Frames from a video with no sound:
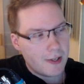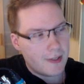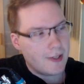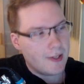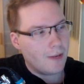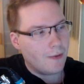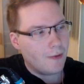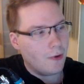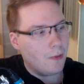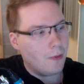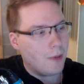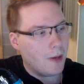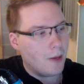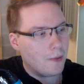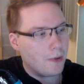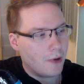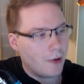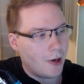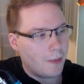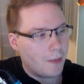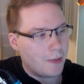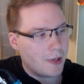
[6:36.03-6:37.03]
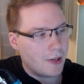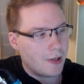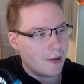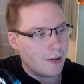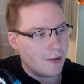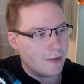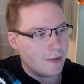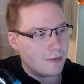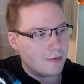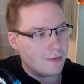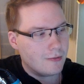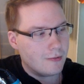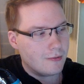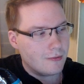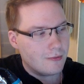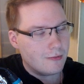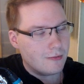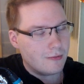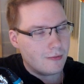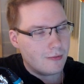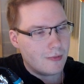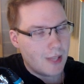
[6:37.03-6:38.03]
I will bump her up here,
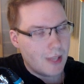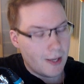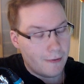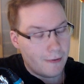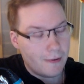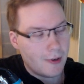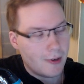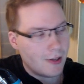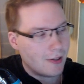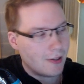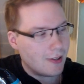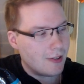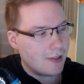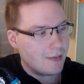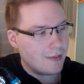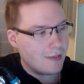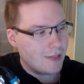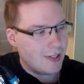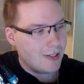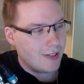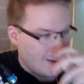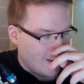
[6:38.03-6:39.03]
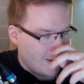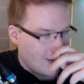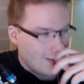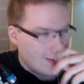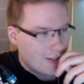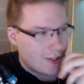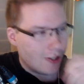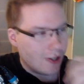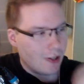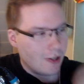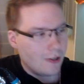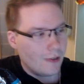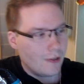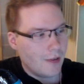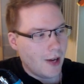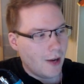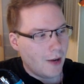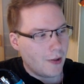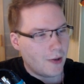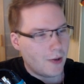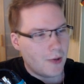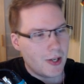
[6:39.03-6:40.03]
definitely. So
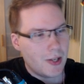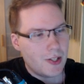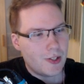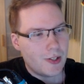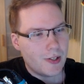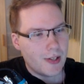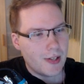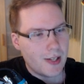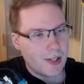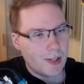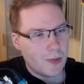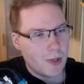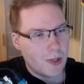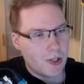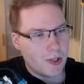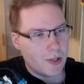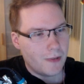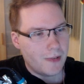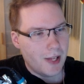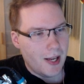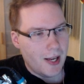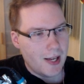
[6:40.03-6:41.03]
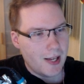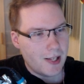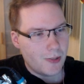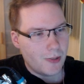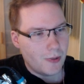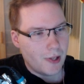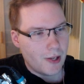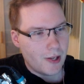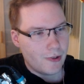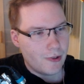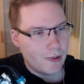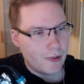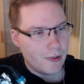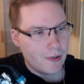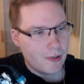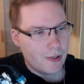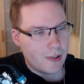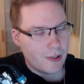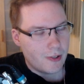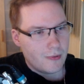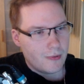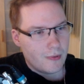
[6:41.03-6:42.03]
now the question is, which of the A's will I
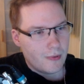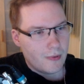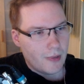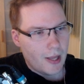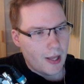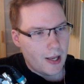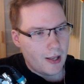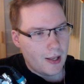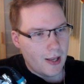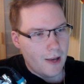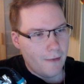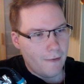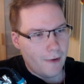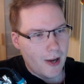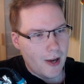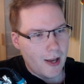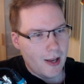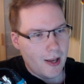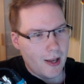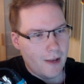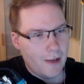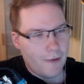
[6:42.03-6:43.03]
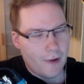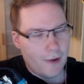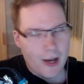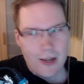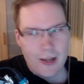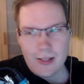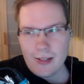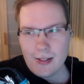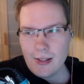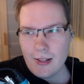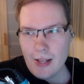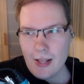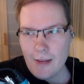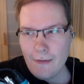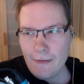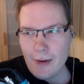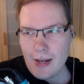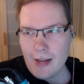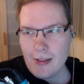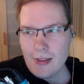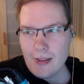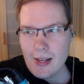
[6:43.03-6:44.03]
choose? Like, if
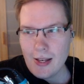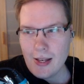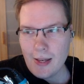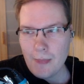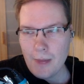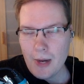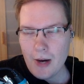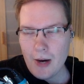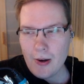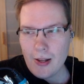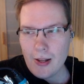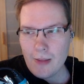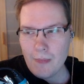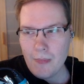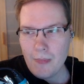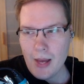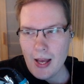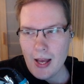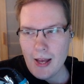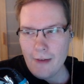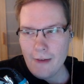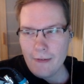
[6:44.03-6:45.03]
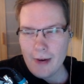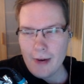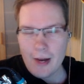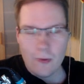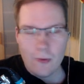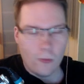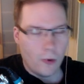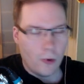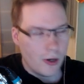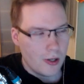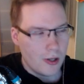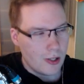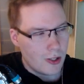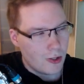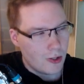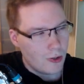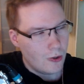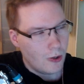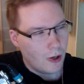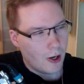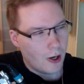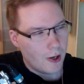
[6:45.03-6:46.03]
I think about it, if I was
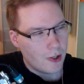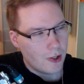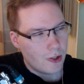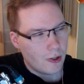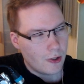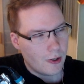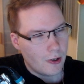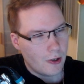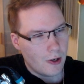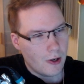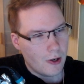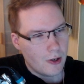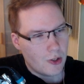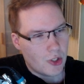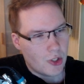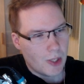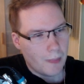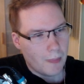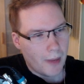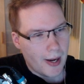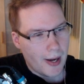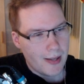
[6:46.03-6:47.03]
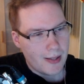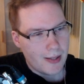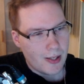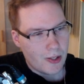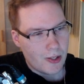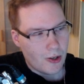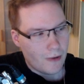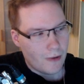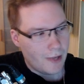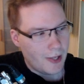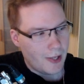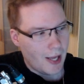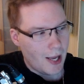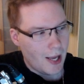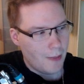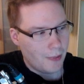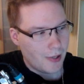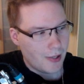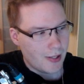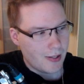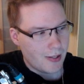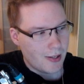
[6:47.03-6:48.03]
too harsh on her, she might deserve the A+
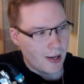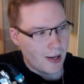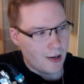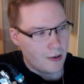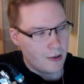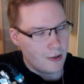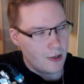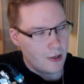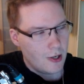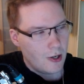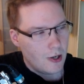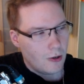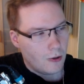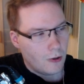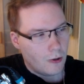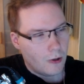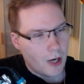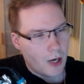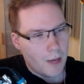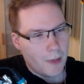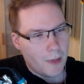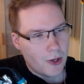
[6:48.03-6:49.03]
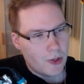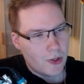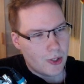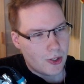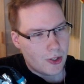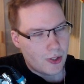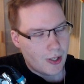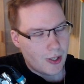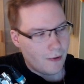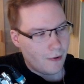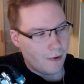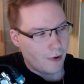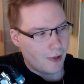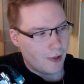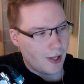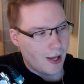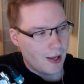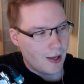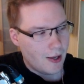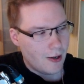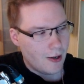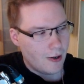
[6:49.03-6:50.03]
now, or I might just give her the
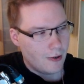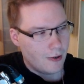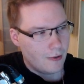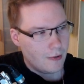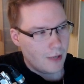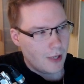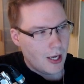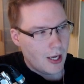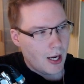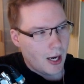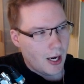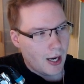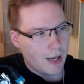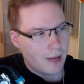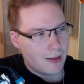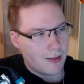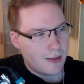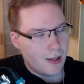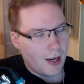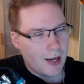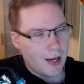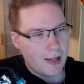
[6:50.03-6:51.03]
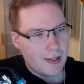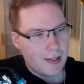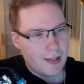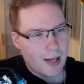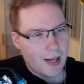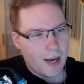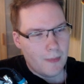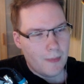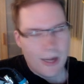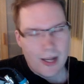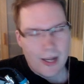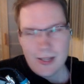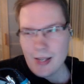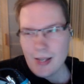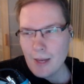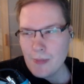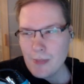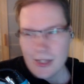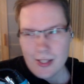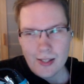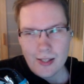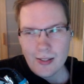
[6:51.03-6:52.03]
A here.
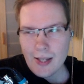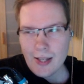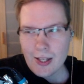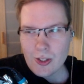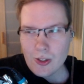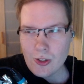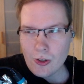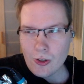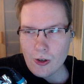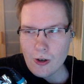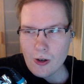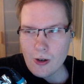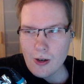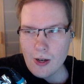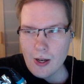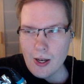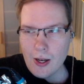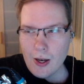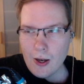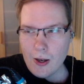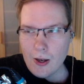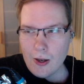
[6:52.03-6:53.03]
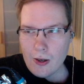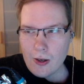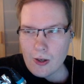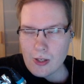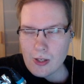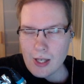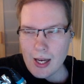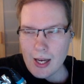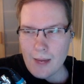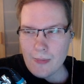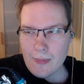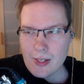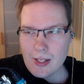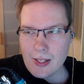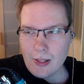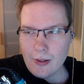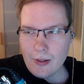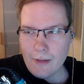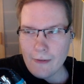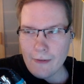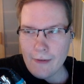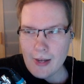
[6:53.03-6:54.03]
I'm still not sure, because I'm still
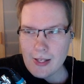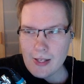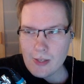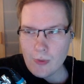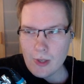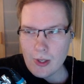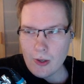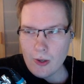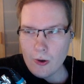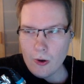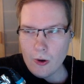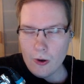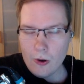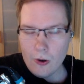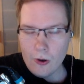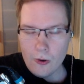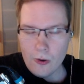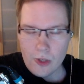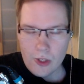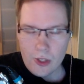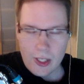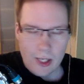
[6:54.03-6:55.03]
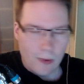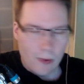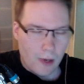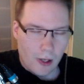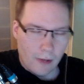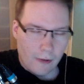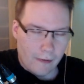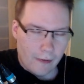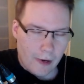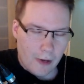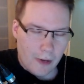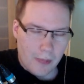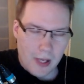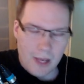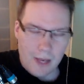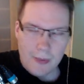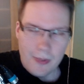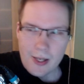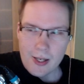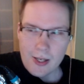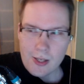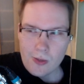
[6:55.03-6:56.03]
on the fence with OG Welfare
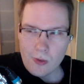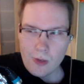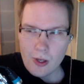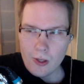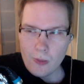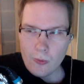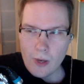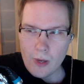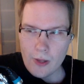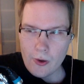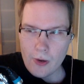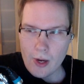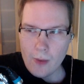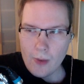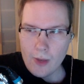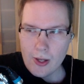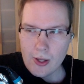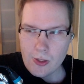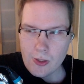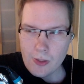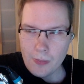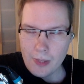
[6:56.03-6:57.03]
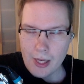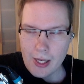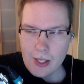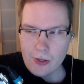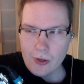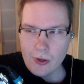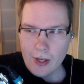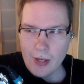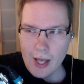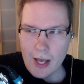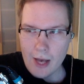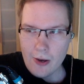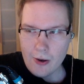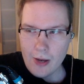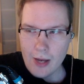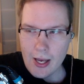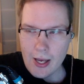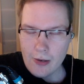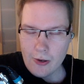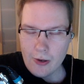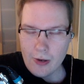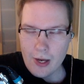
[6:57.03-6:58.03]
BB as well, whether I want to place her in
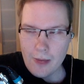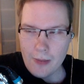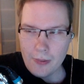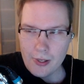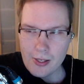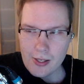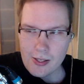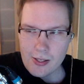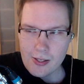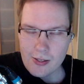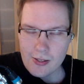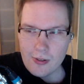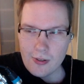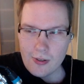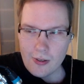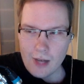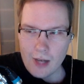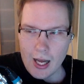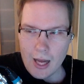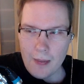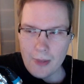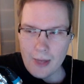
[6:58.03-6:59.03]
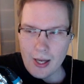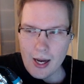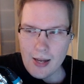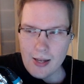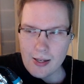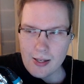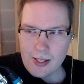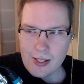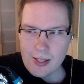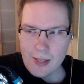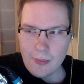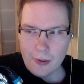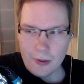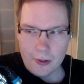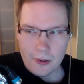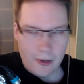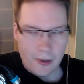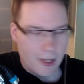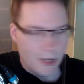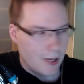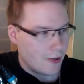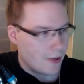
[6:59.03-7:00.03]
A or A+. I'm kind of
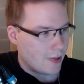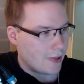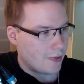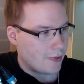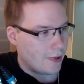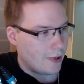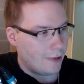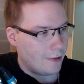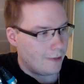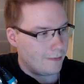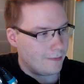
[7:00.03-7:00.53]
similar here as well.